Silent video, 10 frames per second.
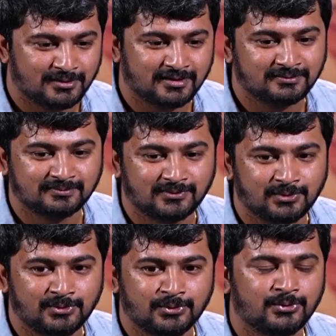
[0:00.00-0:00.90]
can
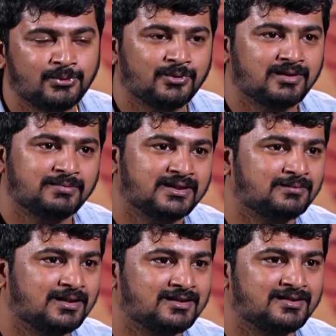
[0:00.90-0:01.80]
you, you you can
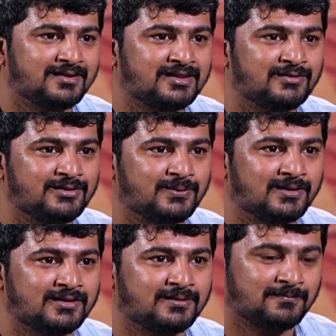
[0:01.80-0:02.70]
become Adi whenever you
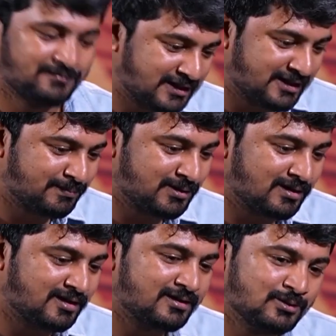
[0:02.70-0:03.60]
want. We'll keep
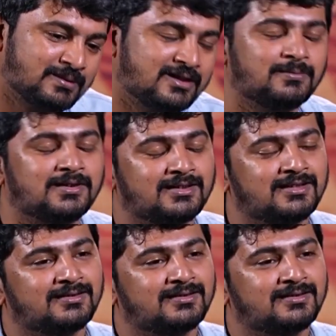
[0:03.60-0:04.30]
talking. You become Adi.